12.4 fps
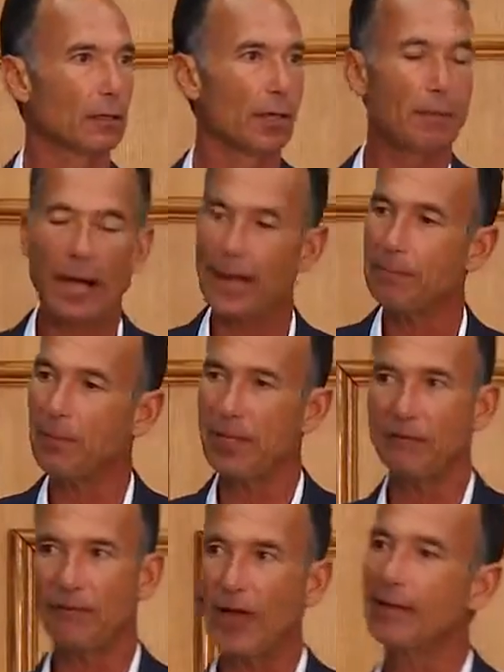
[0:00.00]
It might
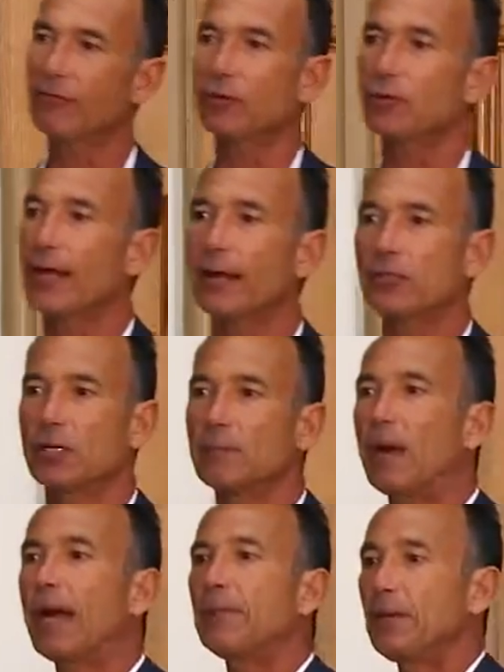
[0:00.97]
be $500,000, it
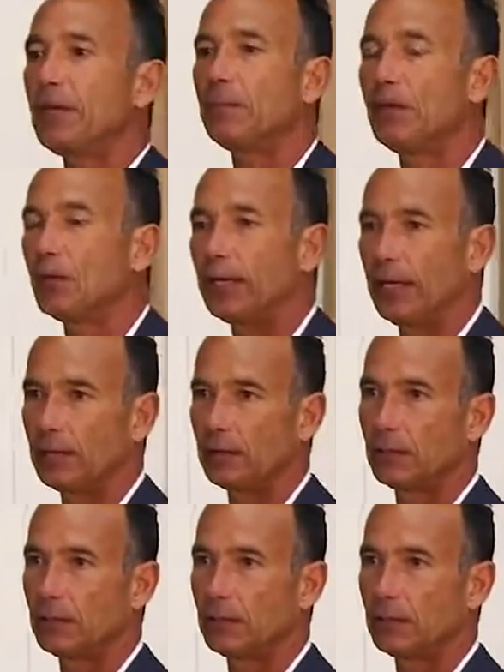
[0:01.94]
might be $1 million.